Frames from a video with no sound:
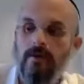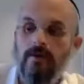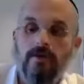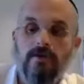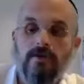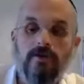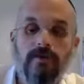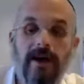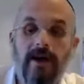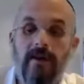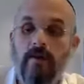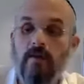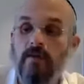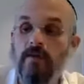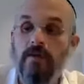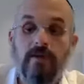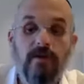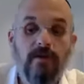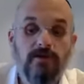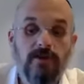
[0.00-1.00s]
So now that
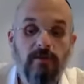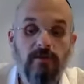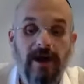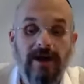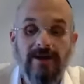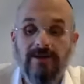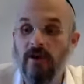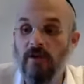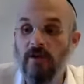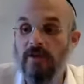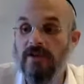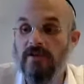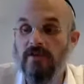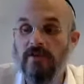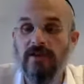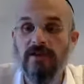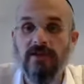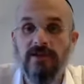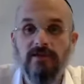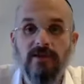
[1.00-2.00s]
the neshama has all these
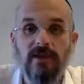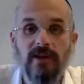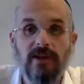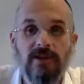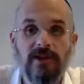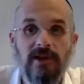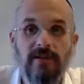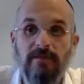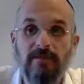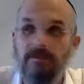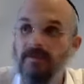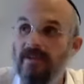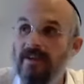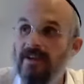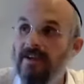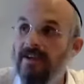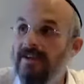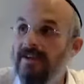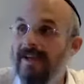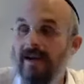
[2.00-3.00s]
feelings for Hashem,
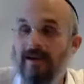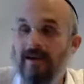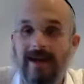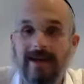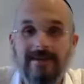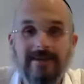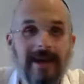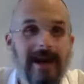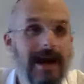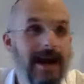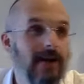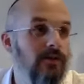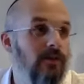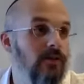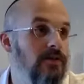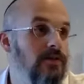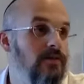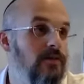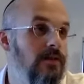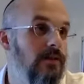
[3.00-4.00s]
now it has to act on
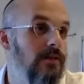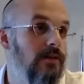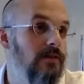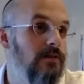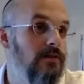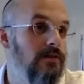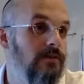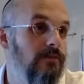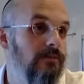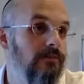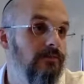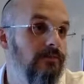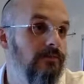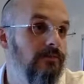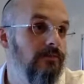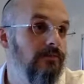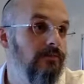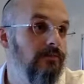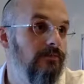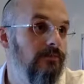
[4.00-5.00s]
those feelings.
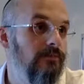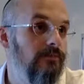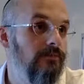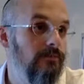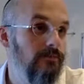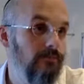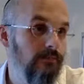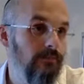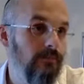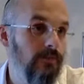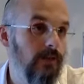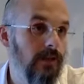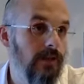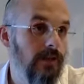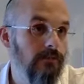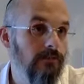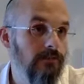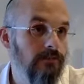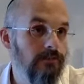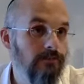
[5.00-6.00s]
Okay?
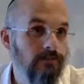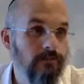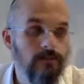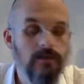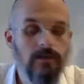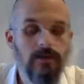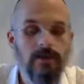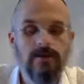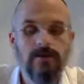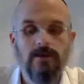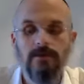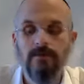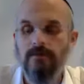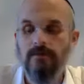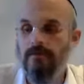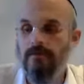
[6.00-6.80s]
So let's see.